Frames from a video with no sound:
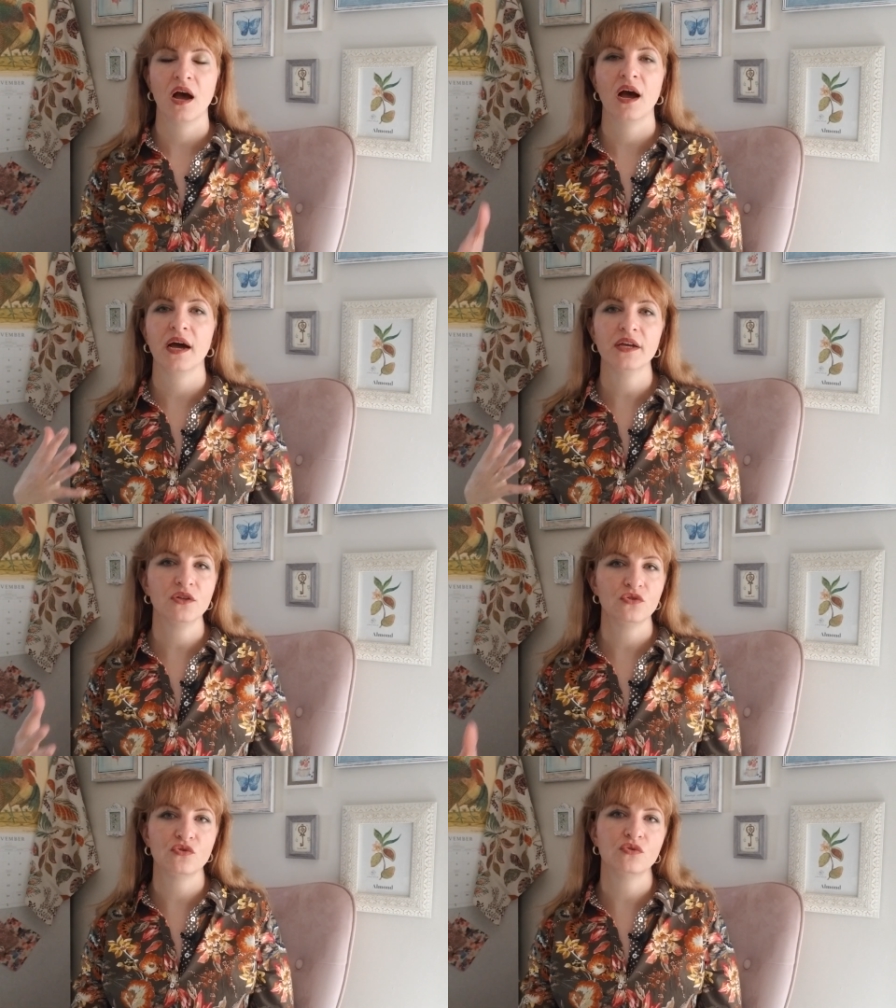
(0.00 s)

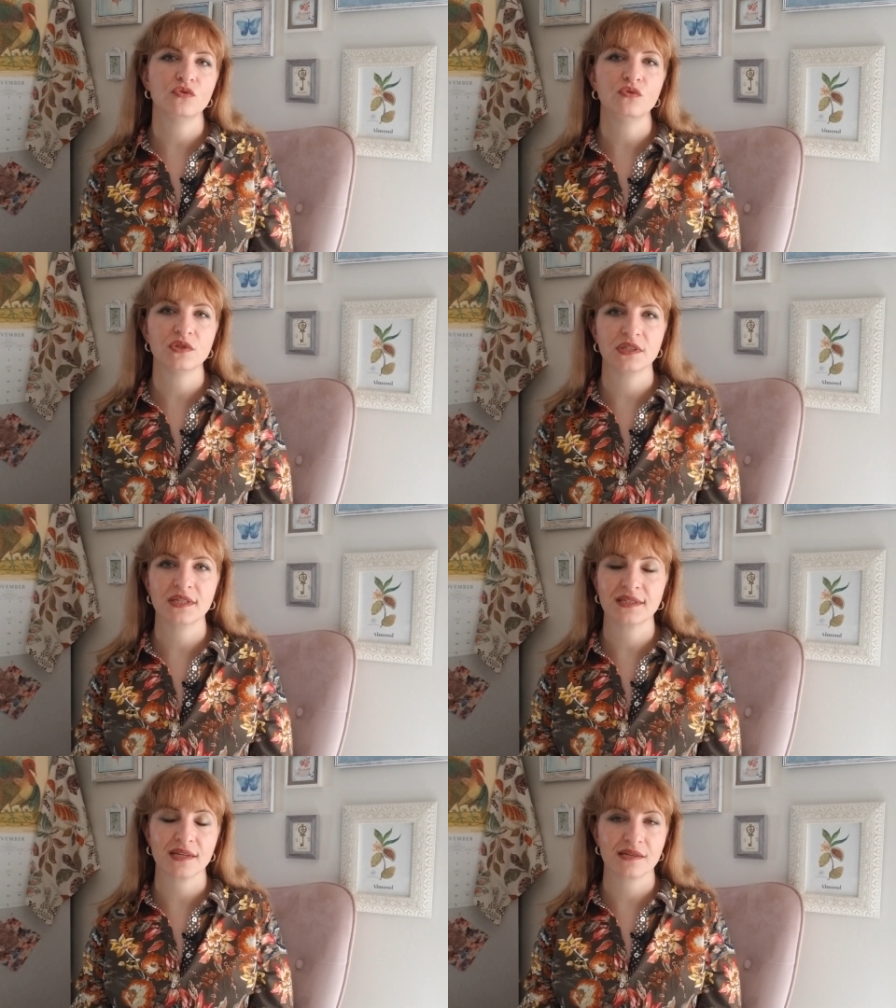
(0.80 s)
I drew
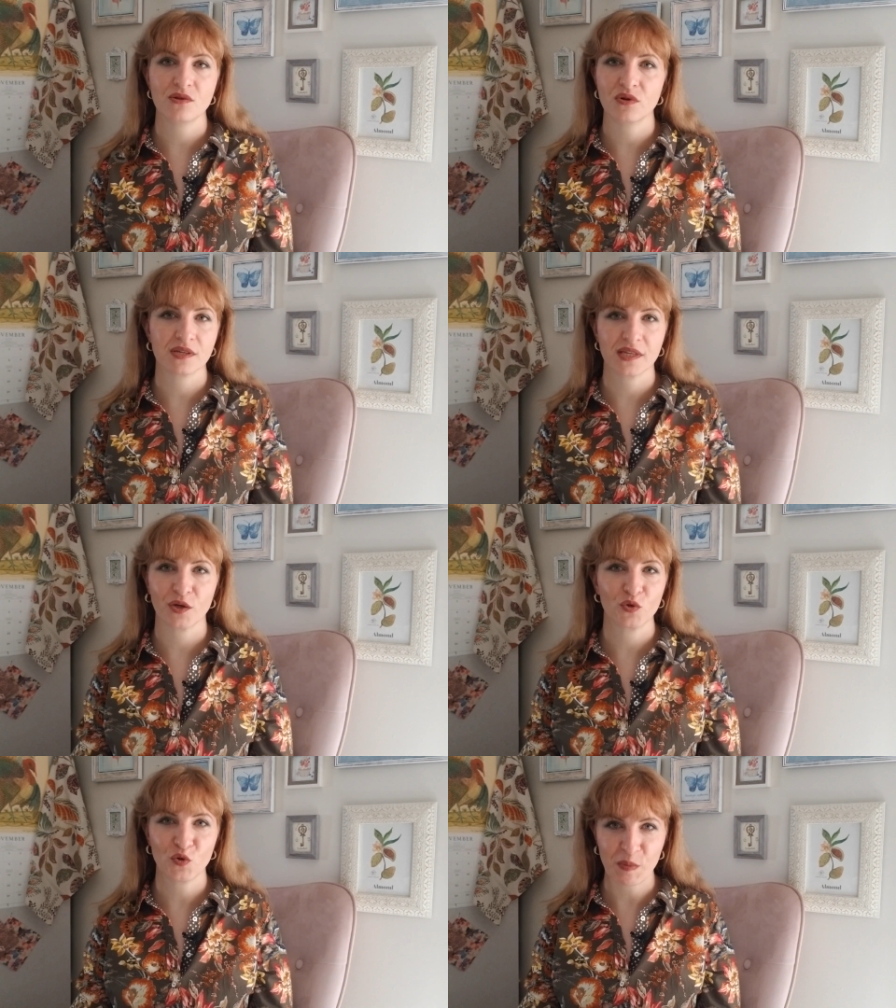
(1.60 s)
since as long as I
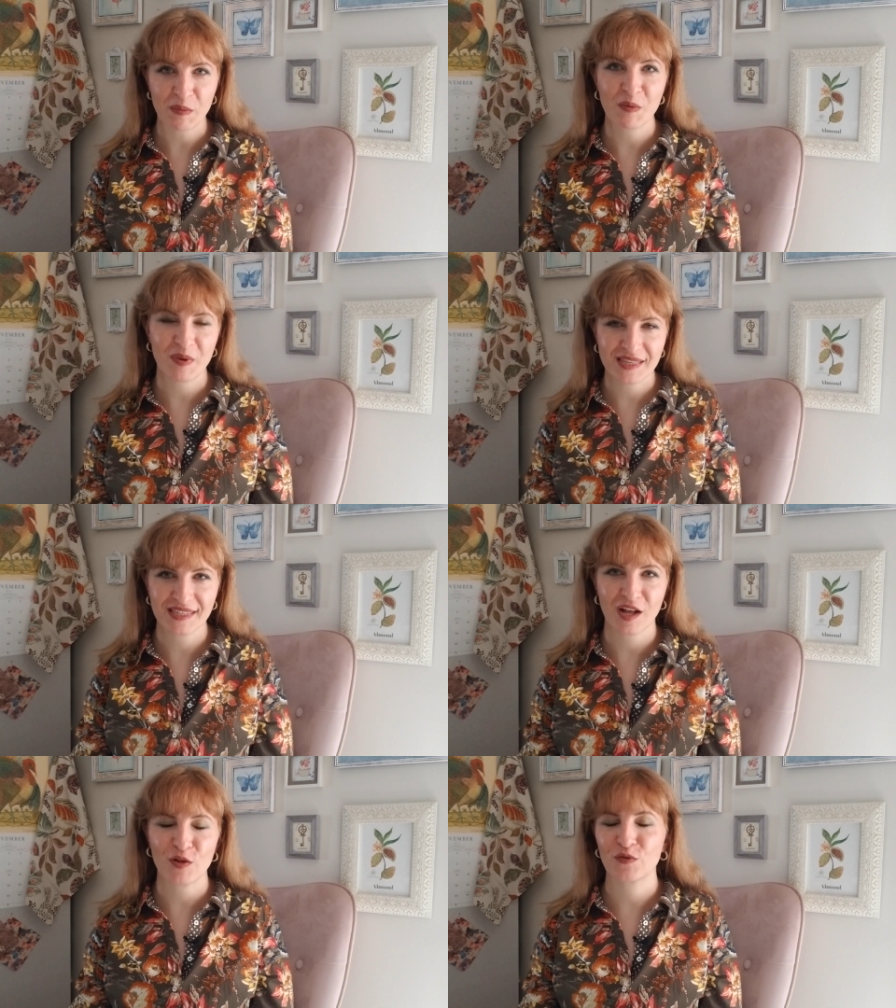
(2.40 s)
could remember
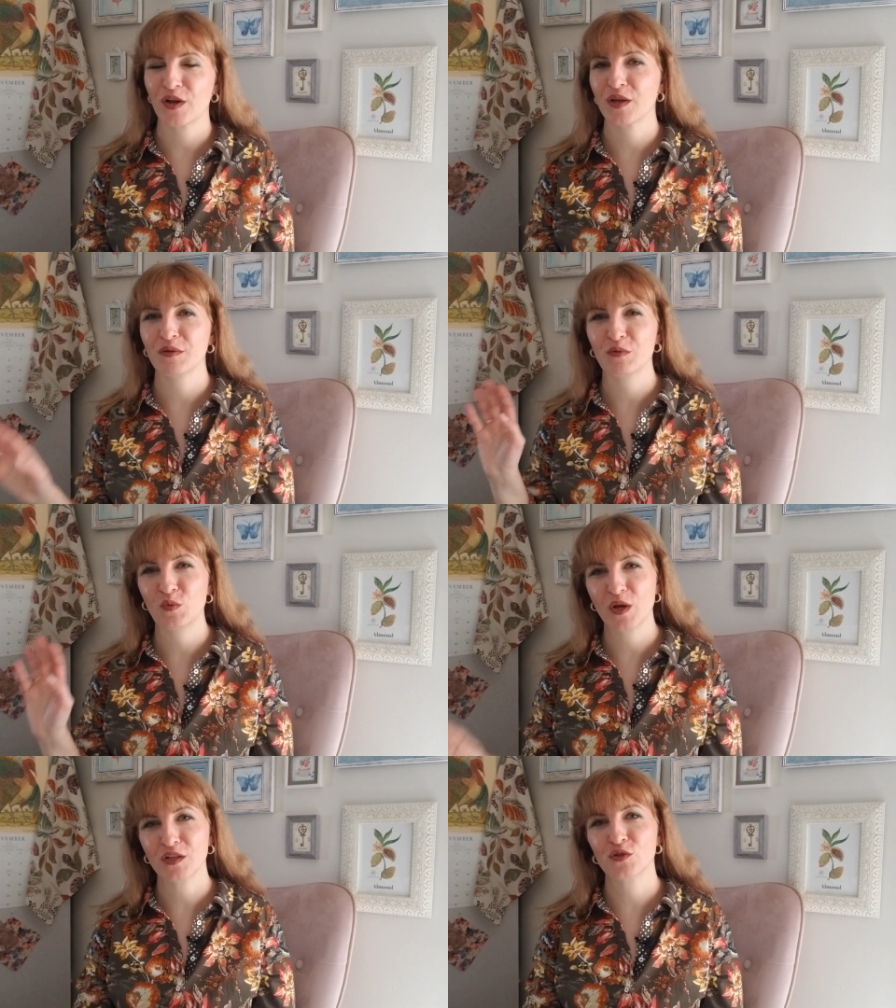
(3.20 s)
myself. I
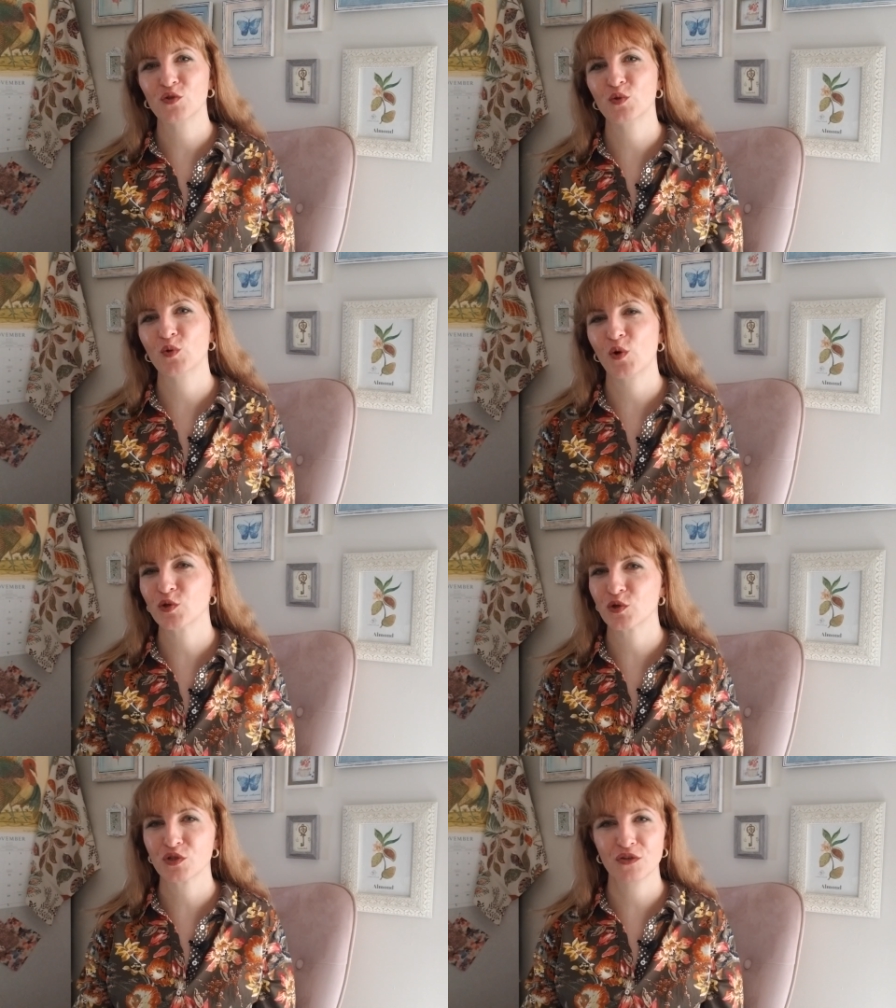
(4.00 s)
went to all
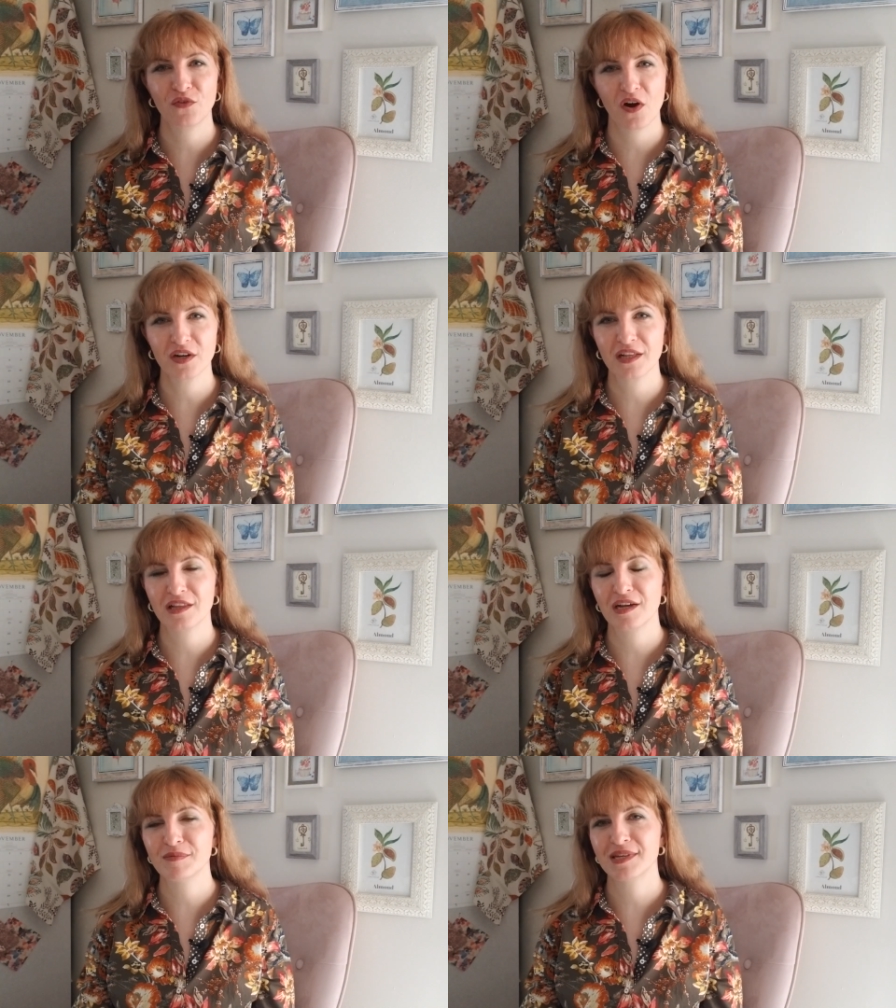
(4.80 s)
sorts of art
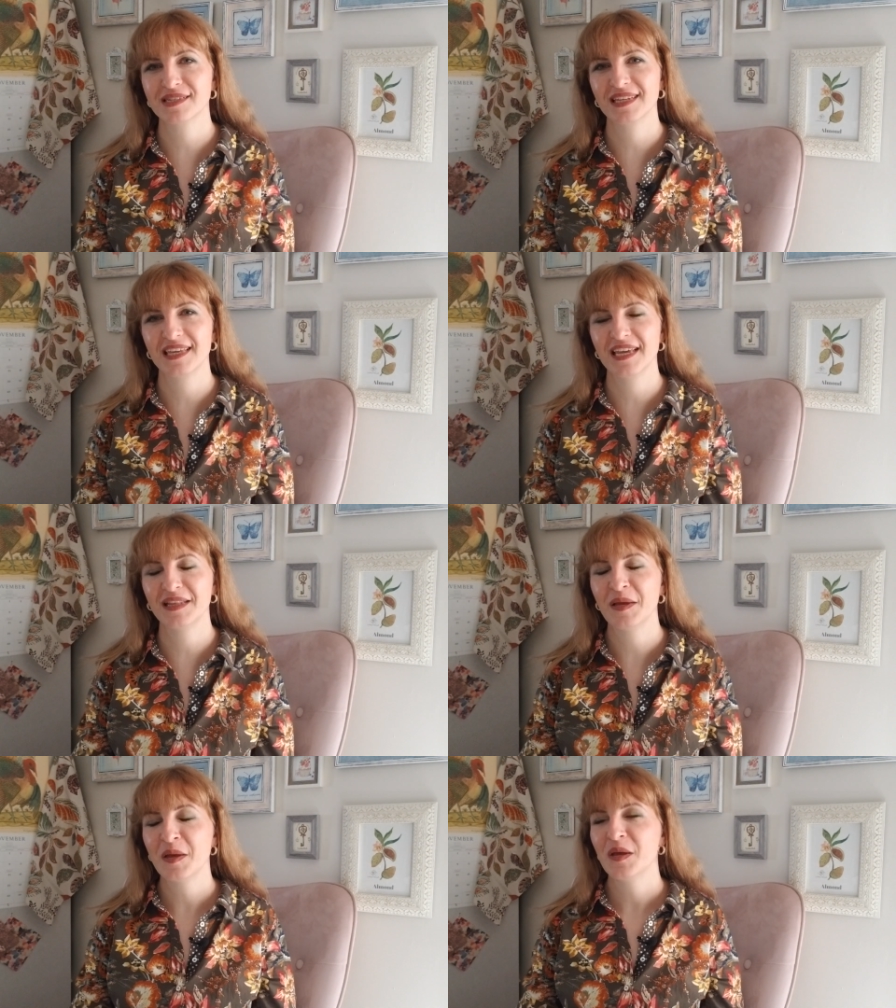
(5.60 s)
clubs as a
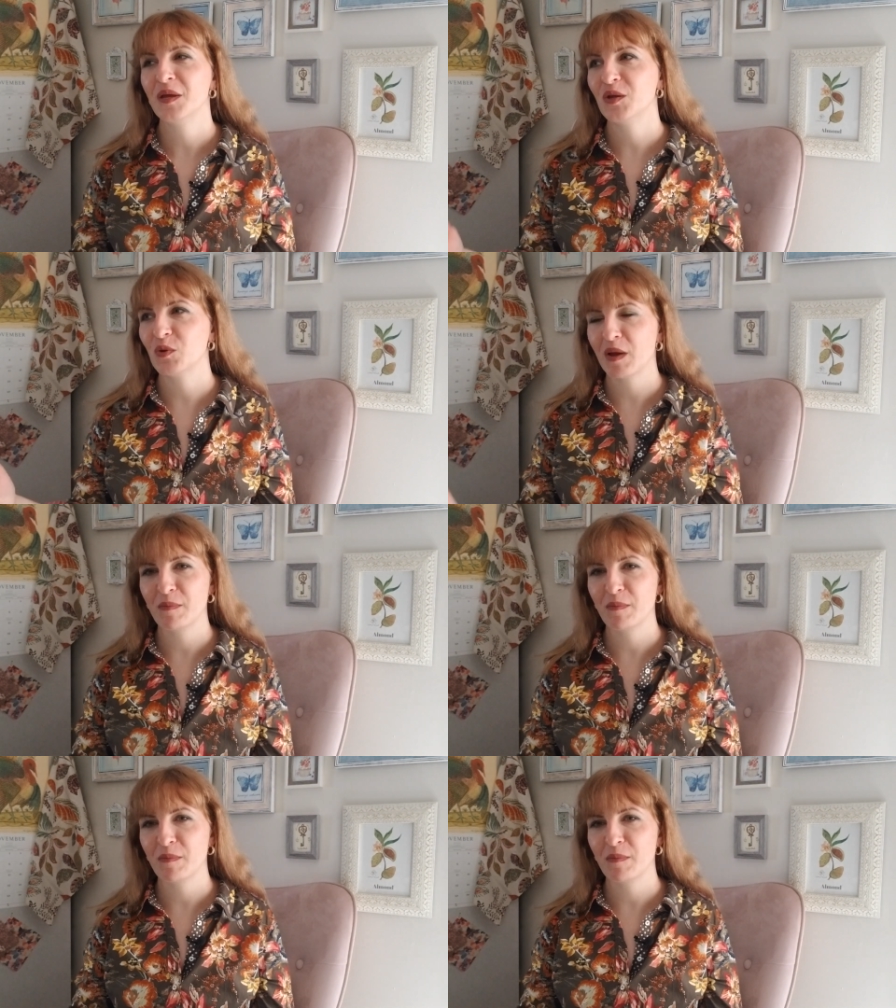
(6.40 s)
kid. My